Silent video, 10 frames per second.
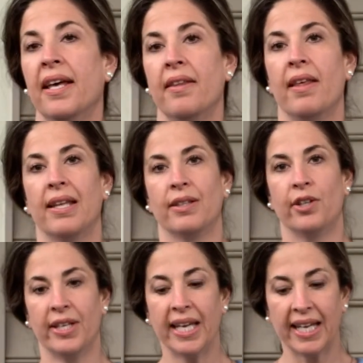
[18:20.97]
Then
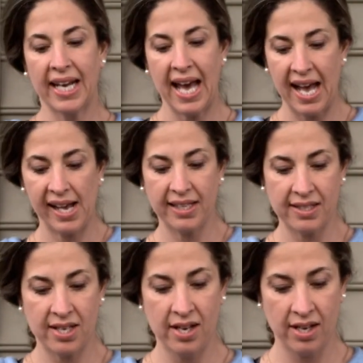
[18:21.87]
looking
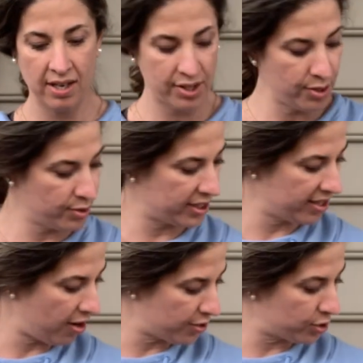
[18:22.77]
at using
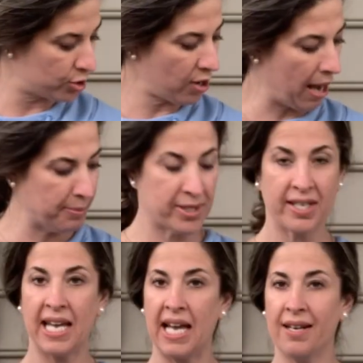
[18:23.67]
our straps
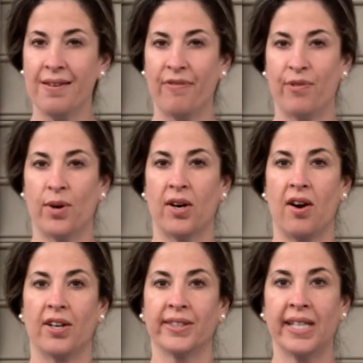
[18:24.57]
again for
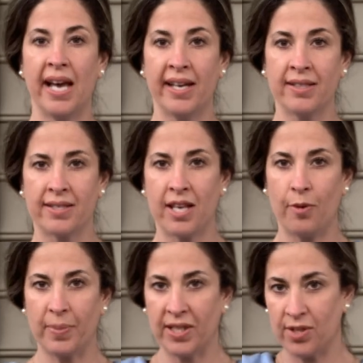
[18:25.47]
our legs,
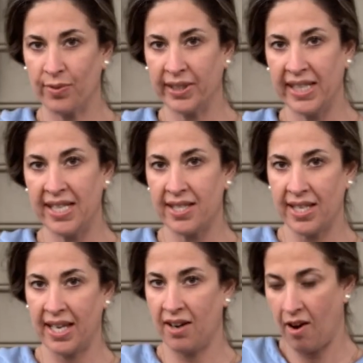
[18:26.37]
helping to release
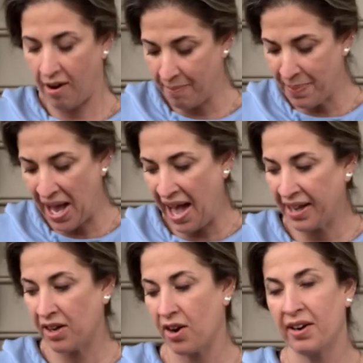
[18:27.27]
in our
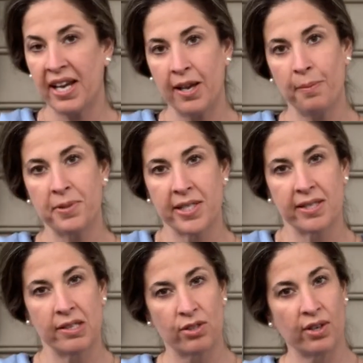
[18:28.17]
back, our hips. This
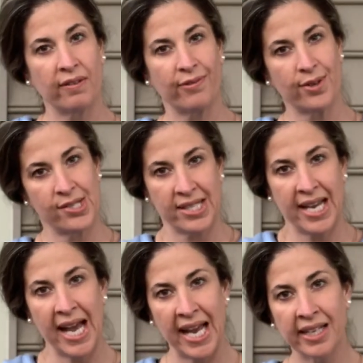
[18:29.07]
is good for
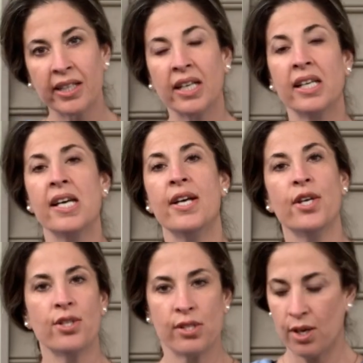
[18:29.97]
sciatica.
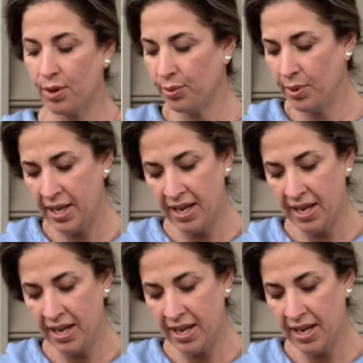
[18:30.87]
So